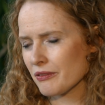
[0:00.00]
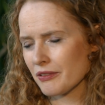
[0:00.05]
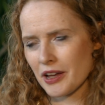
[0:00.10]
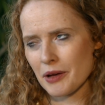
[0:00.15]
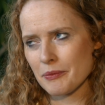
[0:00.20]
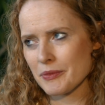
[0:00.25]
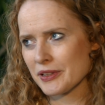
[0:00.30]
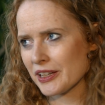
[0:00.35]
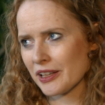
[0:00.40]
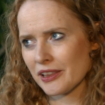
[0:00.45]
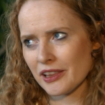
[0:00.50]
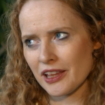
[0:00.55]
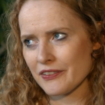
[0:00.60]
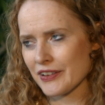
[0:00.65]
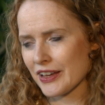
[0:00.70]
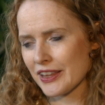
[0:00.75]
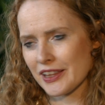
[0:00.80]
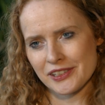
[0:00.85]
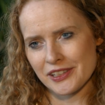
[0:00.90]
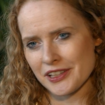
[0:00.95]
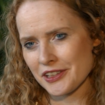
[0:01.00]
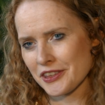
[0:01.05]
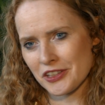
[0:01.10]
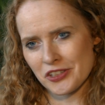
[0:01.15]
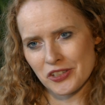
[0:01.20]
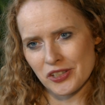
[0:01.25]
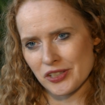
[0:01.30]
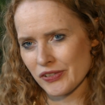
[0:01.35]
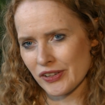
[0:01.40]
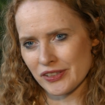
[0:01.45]
I mean, I love Alison. I think
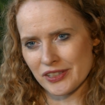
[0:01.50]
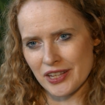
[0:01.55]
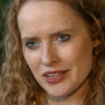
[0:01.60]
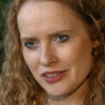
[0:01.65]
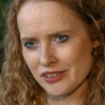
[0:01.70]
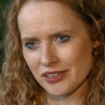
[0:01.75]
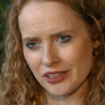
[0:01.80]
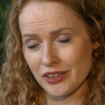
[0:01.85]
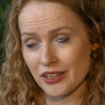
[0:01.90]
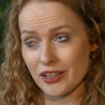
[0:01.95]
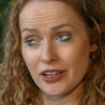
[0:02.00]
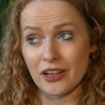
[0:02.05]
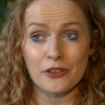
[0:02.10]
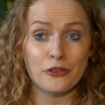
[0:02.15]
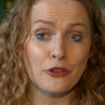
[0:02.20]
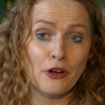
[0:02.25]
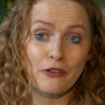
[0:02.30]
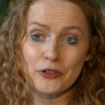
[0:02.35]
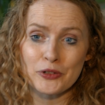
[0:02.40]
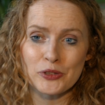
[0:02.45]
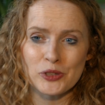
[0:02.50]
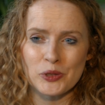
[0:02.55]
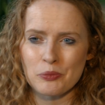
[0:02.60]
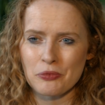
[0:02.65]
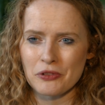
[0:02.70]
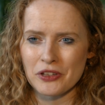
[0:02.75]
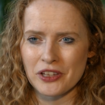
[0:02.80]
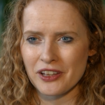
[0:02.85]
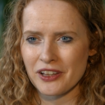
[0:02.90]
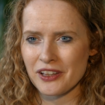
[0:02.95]
she's fantastic. I think her novels are
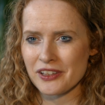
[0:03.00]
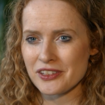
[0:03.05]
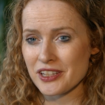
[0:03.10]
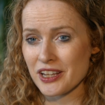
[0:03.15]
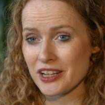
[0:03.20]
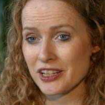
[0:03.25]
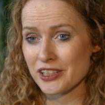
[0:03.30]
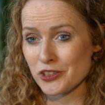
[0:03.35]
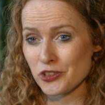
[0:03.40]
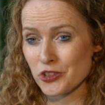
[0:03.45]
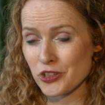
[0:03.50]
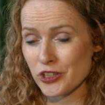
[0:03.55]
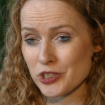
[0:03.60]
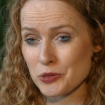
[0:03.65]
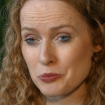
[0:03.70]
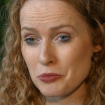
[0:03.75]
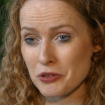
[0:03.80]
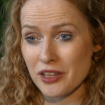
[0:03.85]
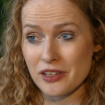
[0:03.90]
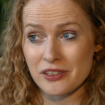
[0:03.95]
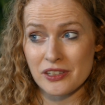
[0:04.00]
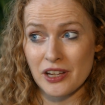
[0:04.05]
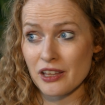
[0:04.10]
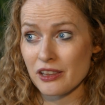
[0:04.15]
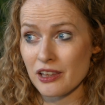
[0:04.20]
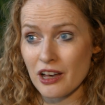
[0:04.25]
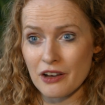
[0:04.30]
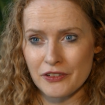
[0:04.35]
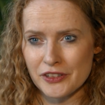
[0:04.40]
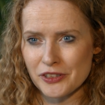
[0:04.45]
brilliant. Her history is brilliant. I
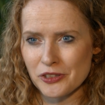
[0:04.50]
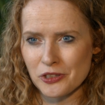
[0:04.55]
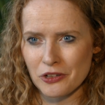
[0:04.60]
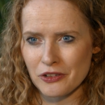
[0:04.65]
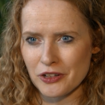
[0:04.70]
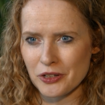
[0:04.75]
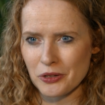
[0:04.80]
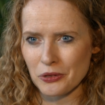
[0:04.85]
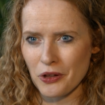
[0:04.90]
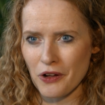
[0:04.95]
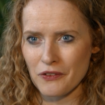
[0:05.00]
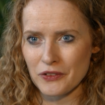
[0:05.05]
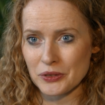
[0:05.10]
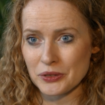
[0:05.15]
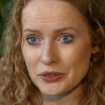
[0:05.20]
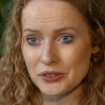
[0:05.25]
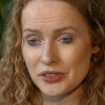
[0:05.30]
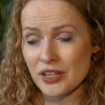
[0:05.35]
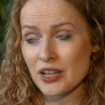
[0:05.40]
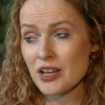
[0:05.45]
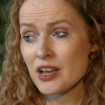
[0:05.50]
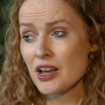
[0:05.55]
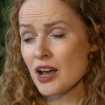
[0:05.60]
love historical novels.